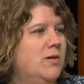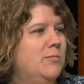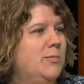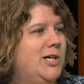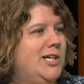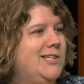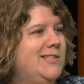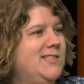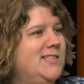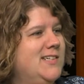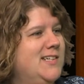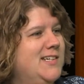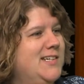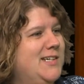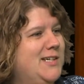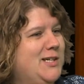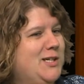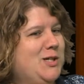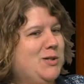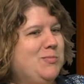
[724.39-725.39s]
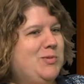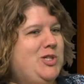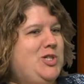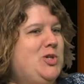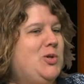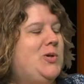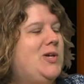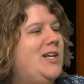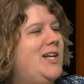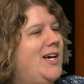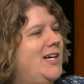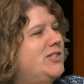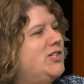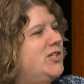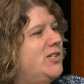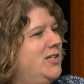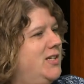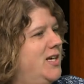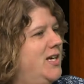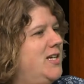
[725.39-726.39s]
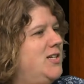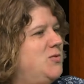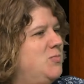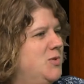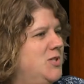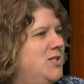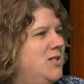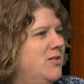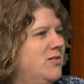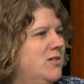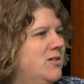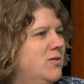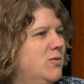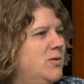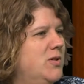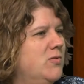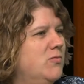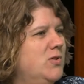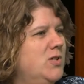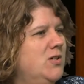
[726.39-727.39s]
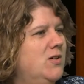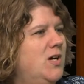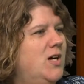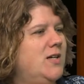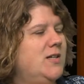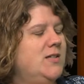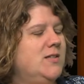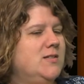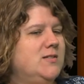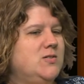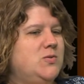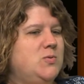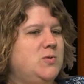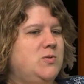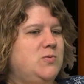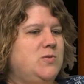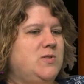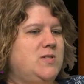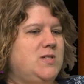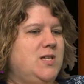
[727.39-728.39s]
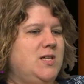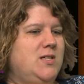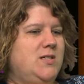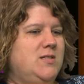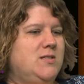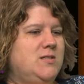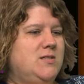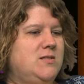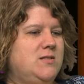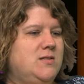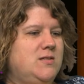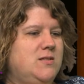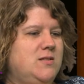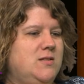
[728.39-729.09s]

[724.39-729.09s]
but you could actually gauge material with a real audience, which was nice.